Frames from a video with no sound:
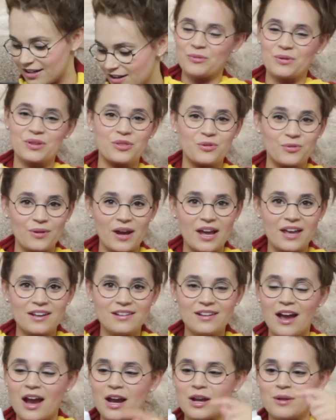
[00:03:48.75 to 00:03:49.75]
With the
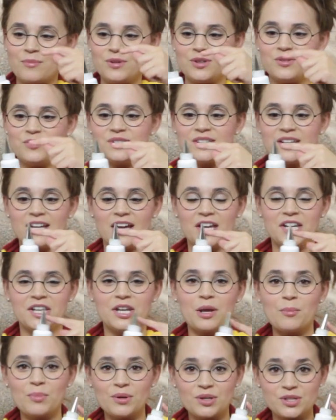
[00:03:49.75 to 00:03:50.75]
red, I am using a
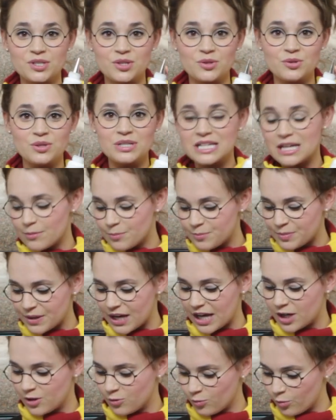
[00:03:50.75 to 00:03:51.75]
number two tip
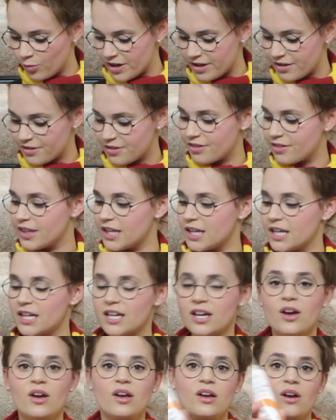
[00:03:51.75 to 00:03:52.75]
and with
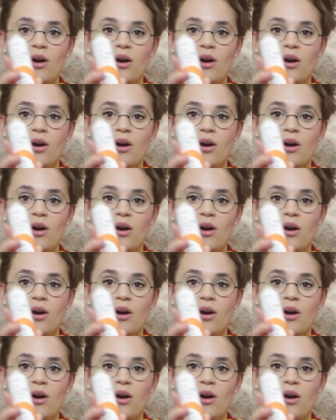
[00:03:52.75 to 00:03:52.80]
the